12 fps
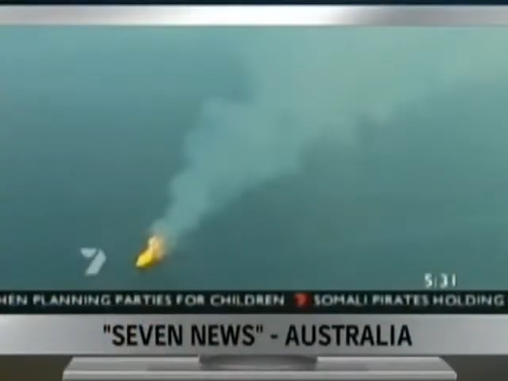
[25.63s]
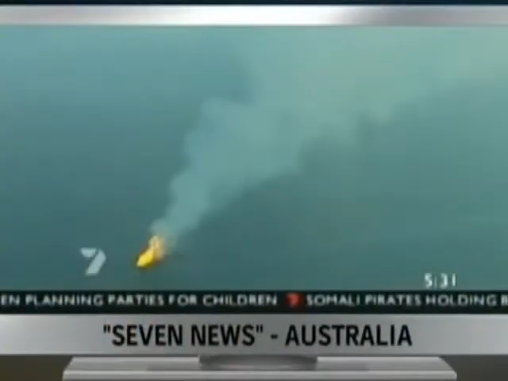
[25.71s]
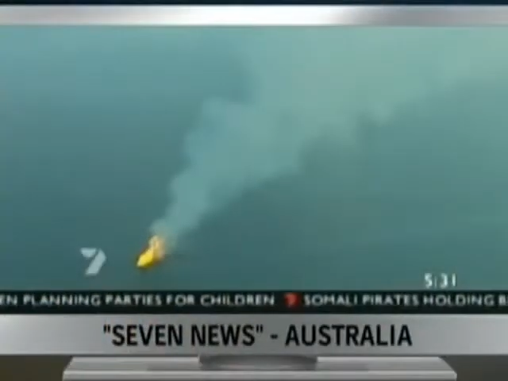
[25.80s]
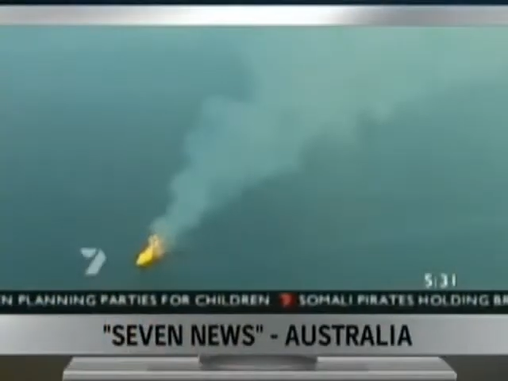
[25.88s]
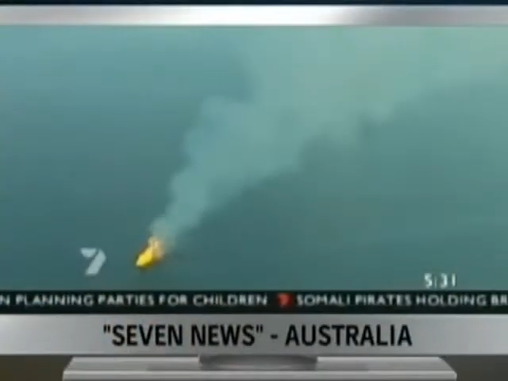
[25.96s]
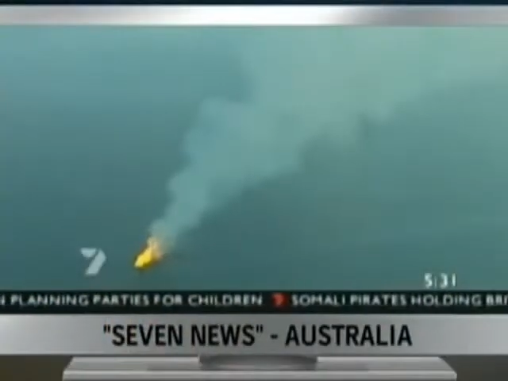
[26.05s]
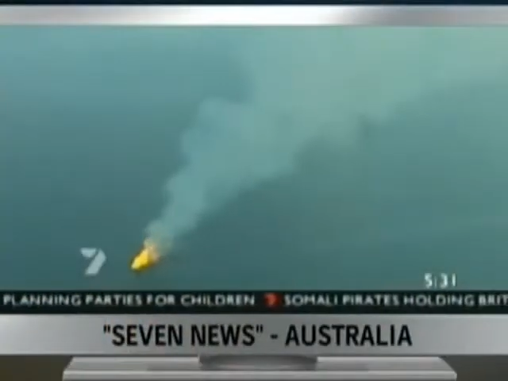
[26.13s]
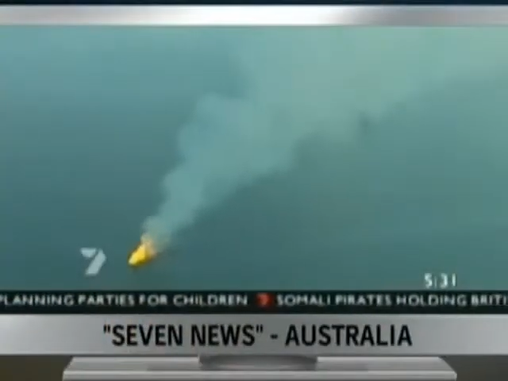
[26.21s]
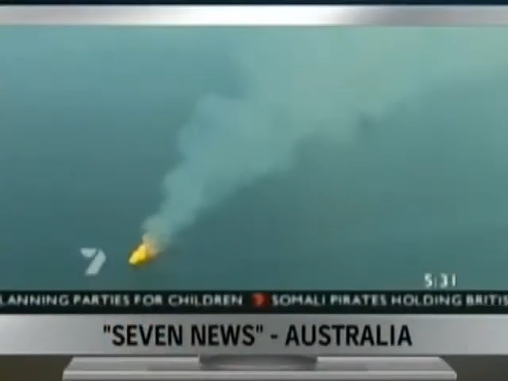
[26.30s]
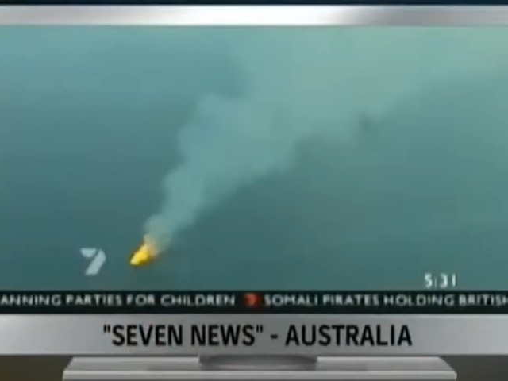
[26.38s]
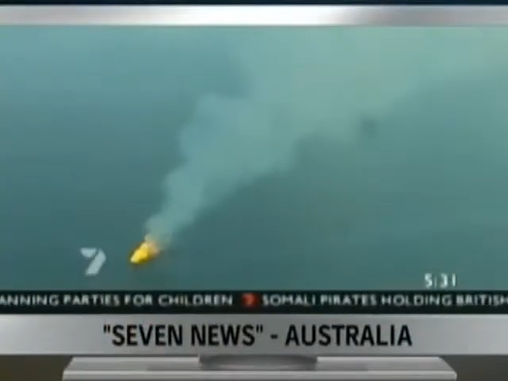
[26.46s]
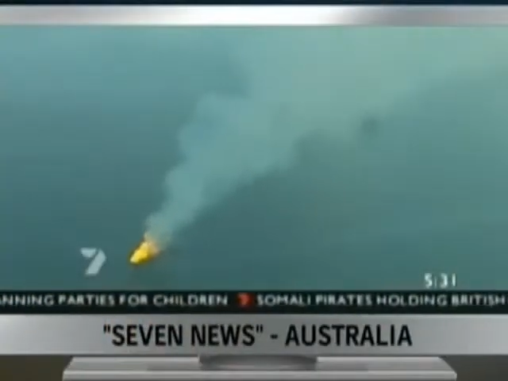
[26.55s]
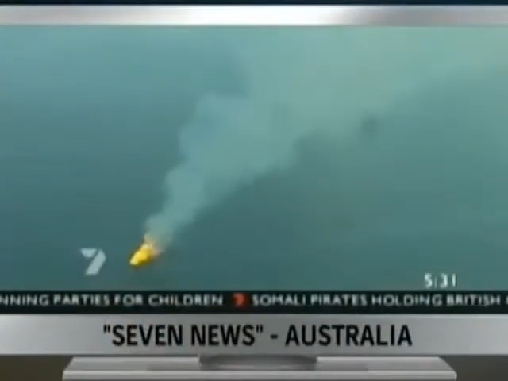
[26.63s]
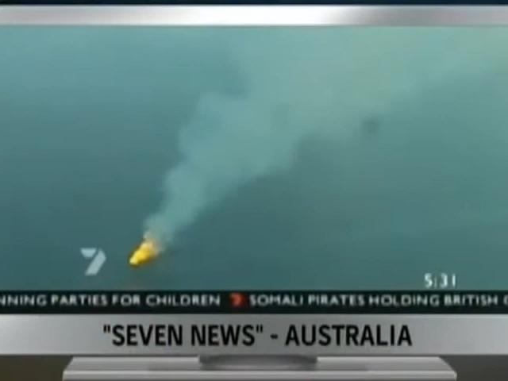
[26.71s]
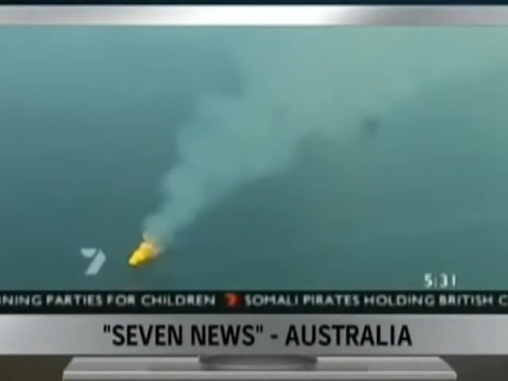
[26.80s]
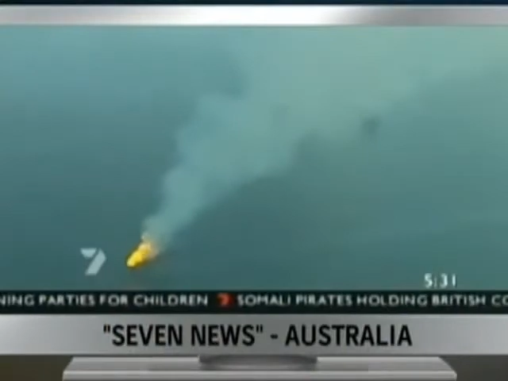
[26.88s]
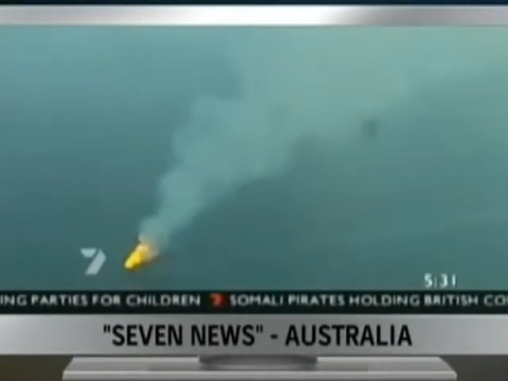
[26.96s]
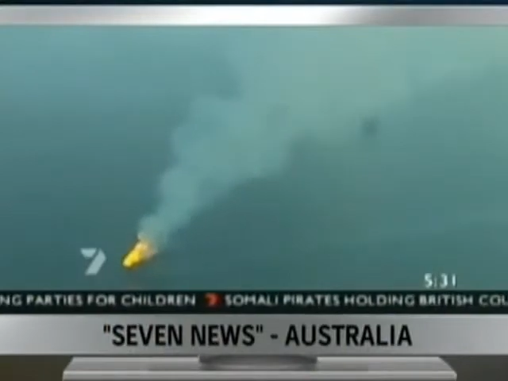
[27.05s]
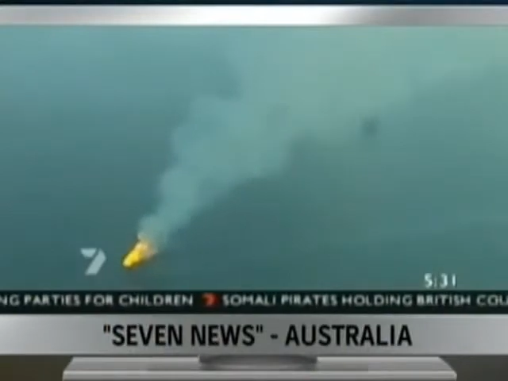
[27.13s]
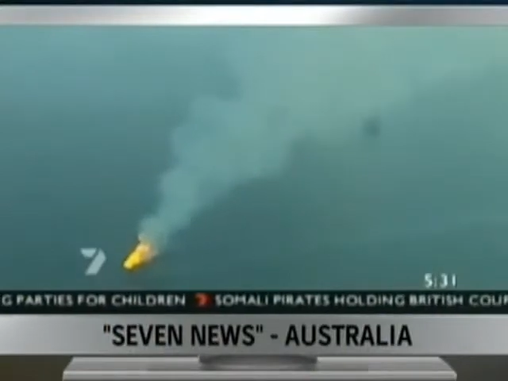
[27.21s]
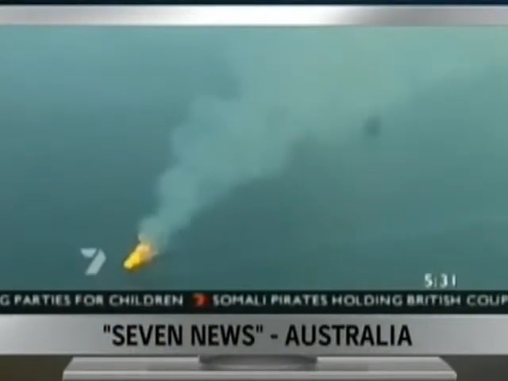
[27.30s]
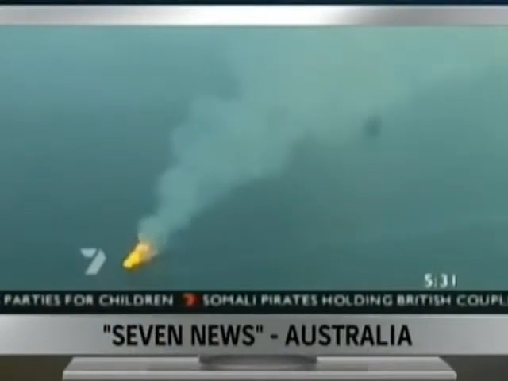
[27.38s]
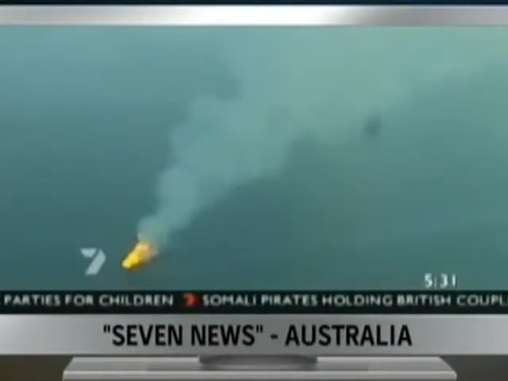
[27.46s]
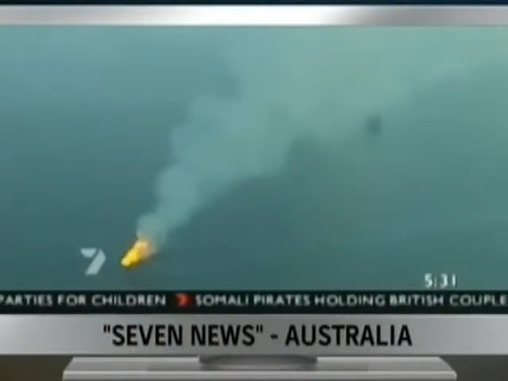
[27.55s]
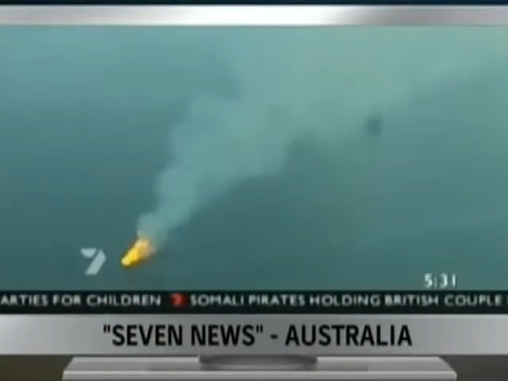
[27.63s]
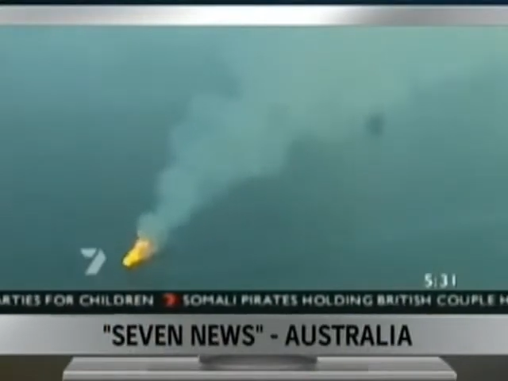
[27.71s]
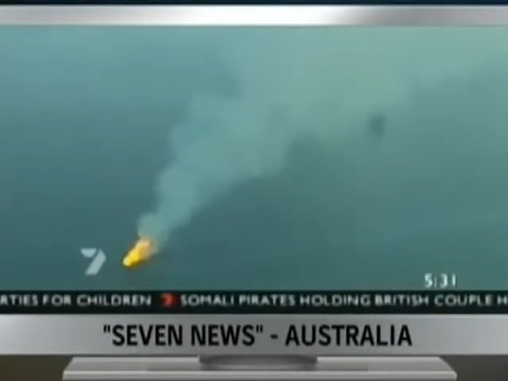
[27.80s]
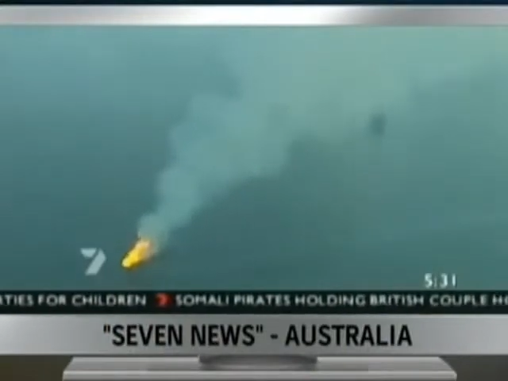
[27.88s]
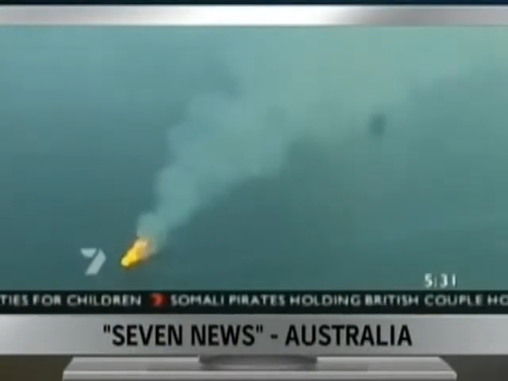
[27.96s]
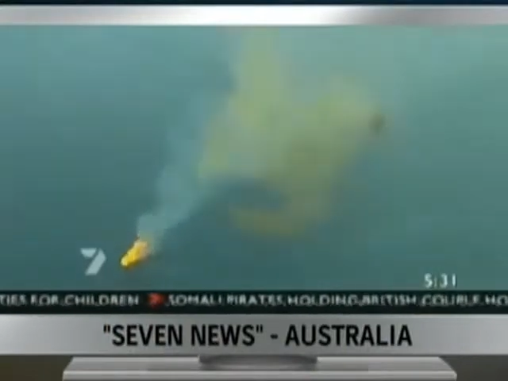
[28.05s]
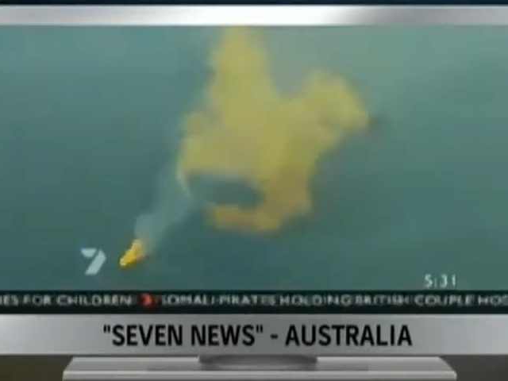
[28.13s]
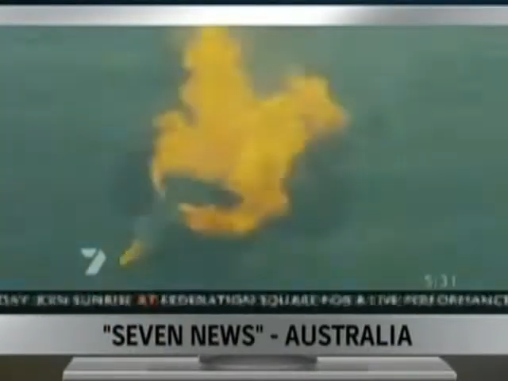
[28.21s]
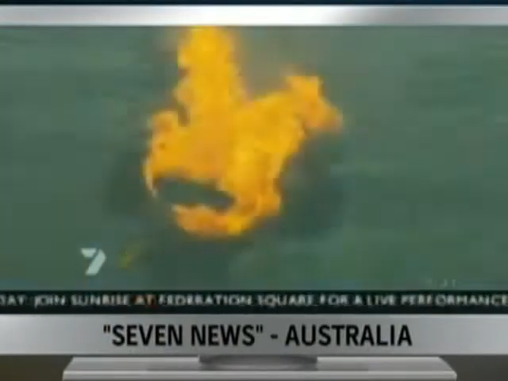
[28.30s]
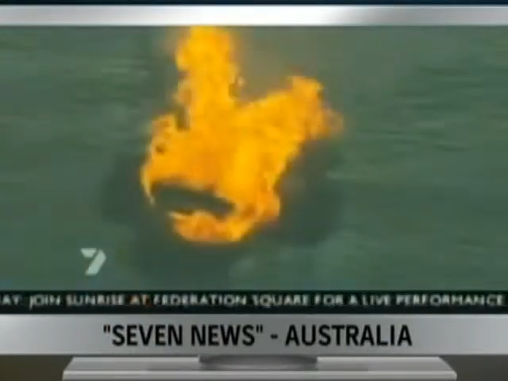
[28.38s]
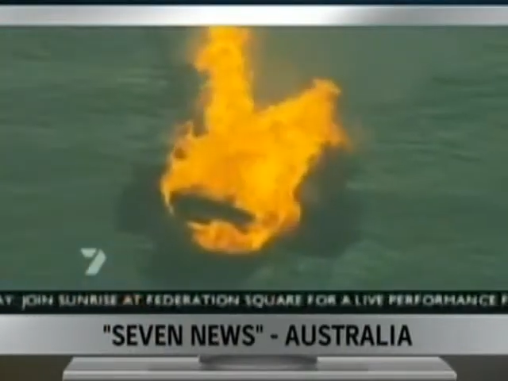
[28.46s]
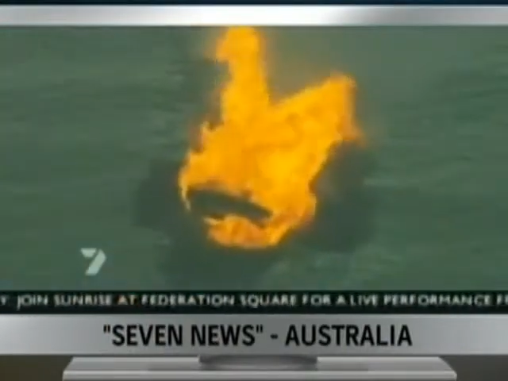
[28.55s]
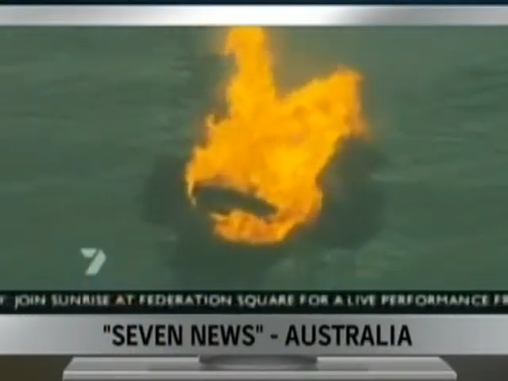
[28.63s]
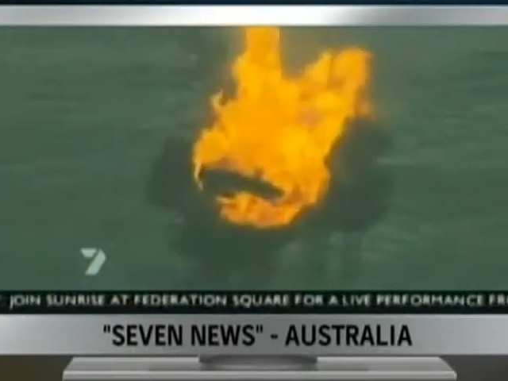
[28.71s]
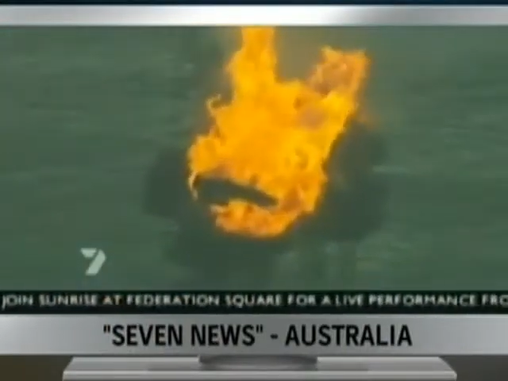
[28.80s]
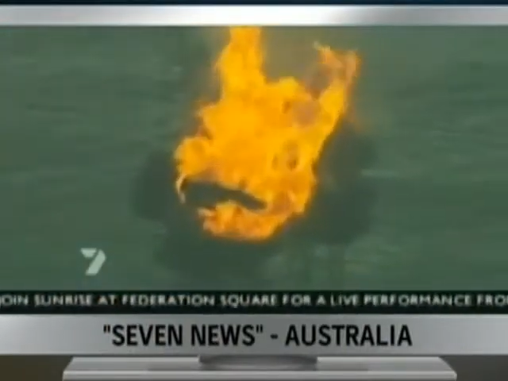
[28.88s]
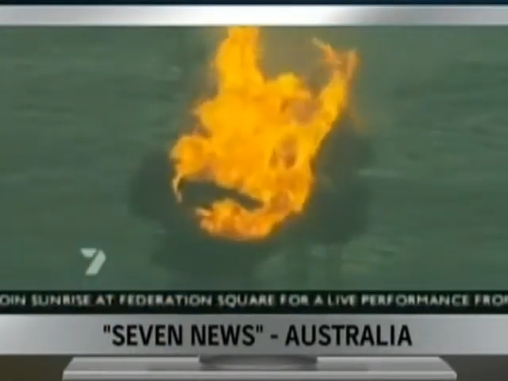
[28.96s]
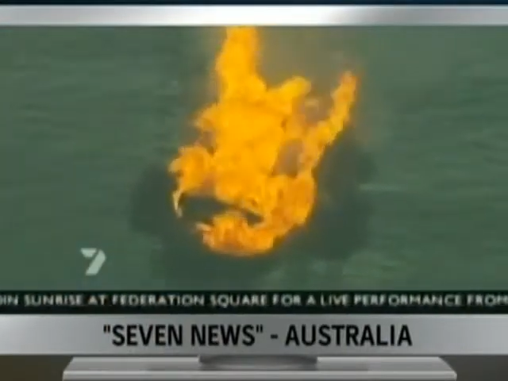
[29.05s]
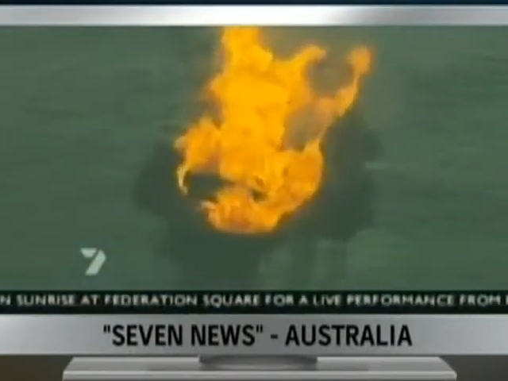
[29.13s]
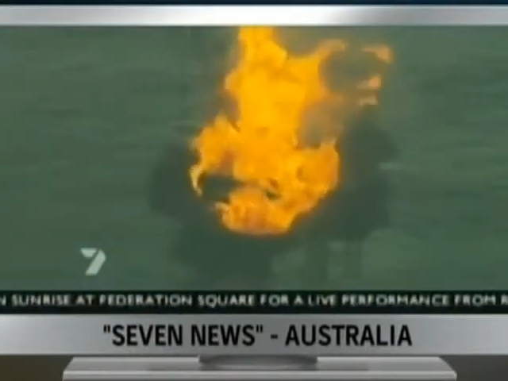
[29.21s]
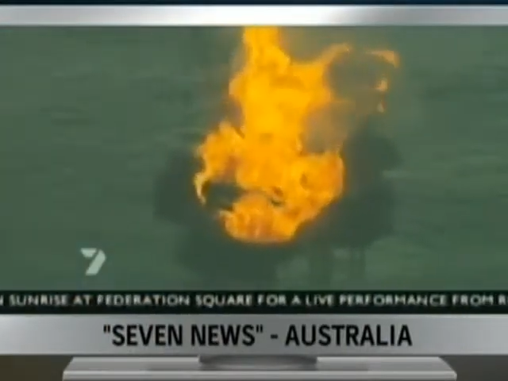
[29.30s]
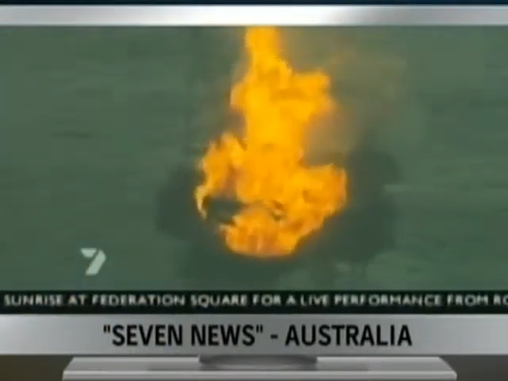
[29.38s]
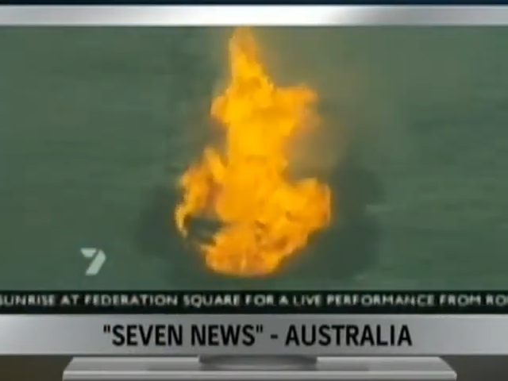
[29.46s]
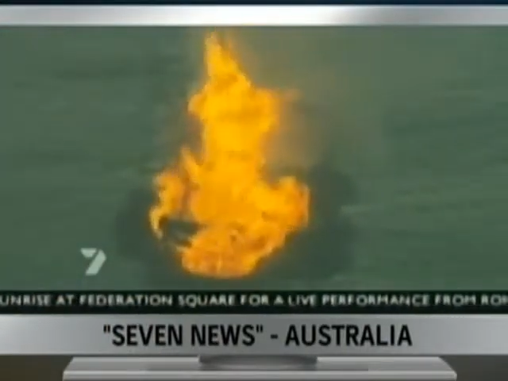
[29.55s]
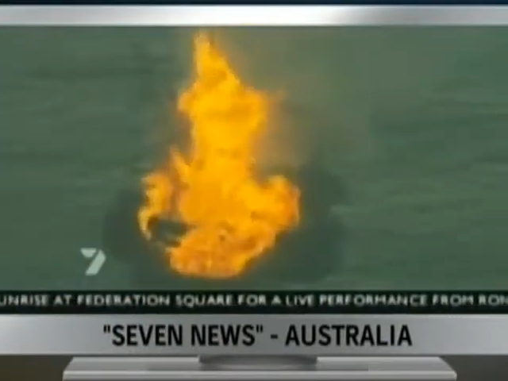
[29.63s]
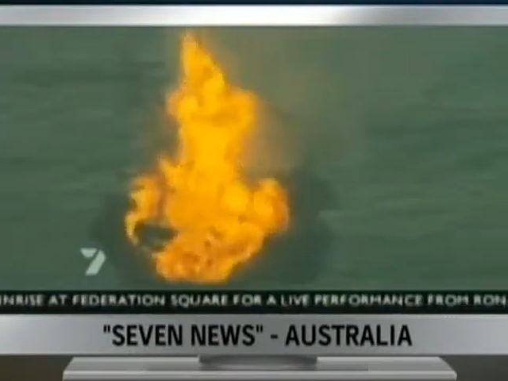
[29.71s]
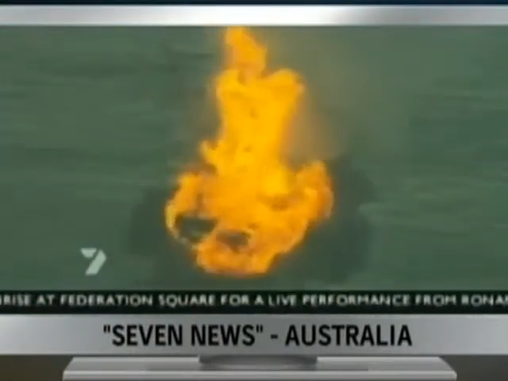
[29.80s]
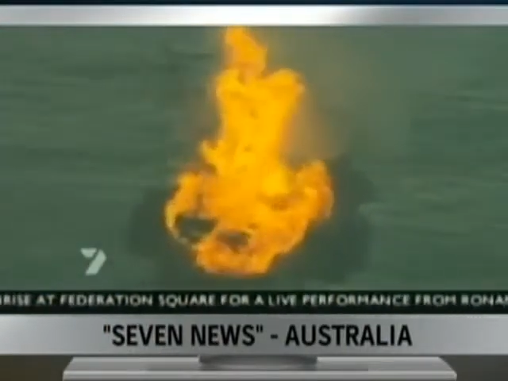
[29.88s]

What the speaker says: Nobody's mouth can be seen.